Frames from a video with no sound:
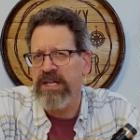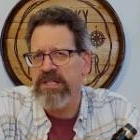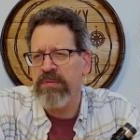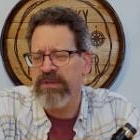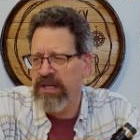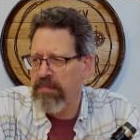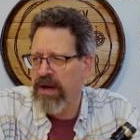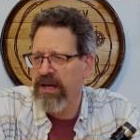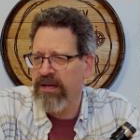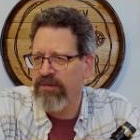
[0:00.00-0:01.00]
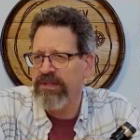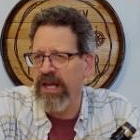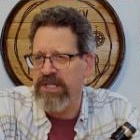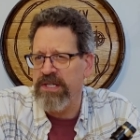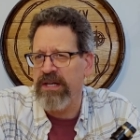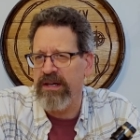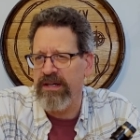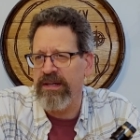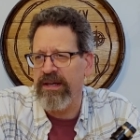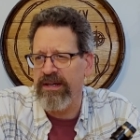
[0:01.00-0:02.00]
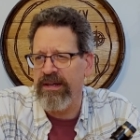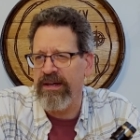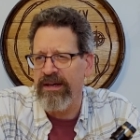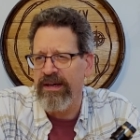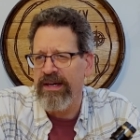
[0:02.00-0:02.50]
I should put that back in rotation and, and uh,